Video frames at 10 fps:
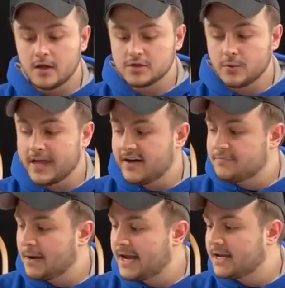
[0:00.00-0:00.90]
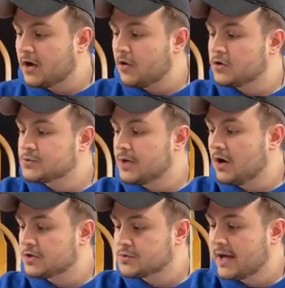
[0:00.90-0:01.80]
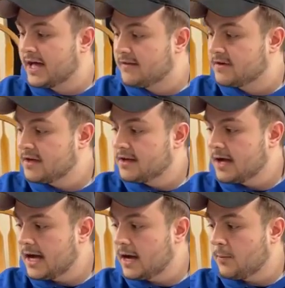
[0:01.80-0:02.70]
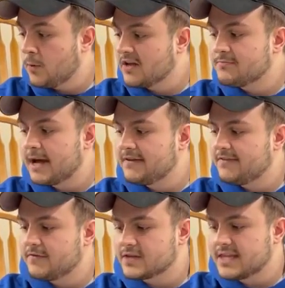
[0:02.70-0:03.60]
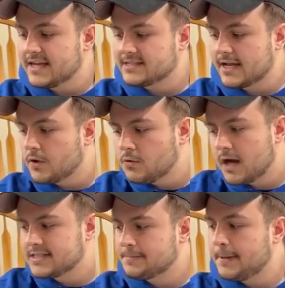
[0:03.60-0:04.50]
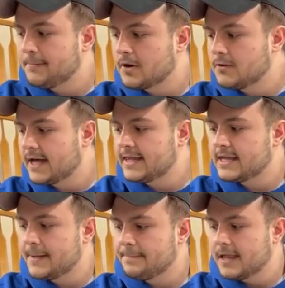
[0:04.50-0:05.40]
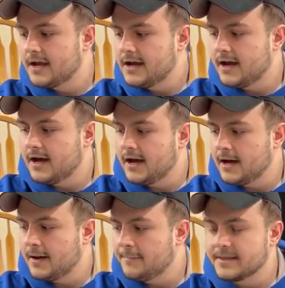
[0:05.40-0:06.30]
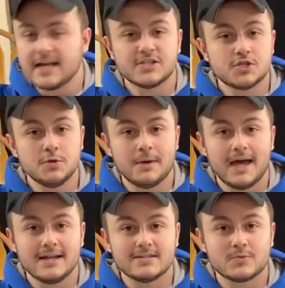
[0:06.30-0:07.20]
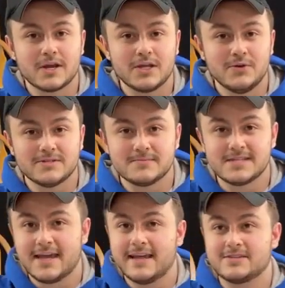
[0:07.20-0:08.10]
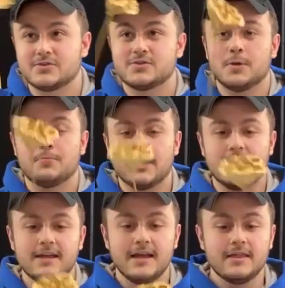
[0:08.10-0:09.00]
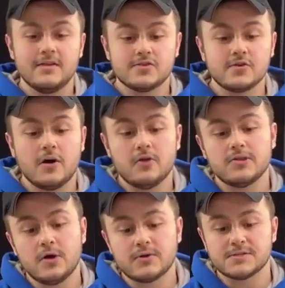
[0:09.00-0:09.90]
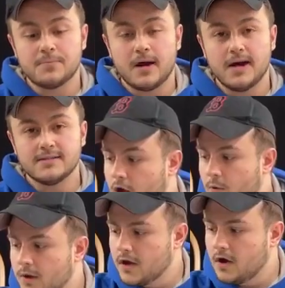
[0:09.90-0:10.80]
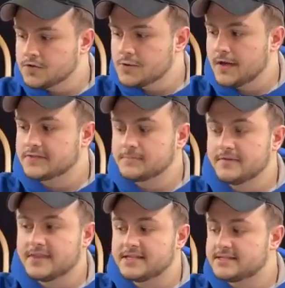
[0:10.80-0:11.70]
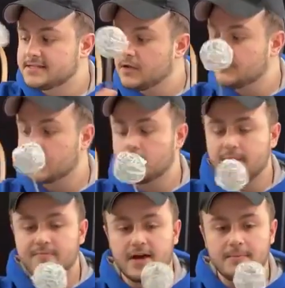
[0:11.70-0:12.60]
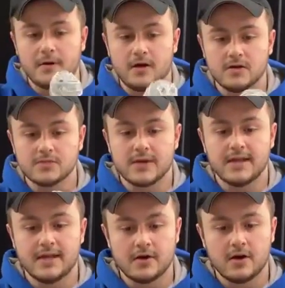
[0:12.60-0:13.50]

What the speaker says: So we have pine cones, we also have one of my favorite things, and I know lots of people don't like them, but that's too bad because we're going to use them tonight because they're so pretty. These are called lotus pods. We also have some of these silver grapevine balls right here.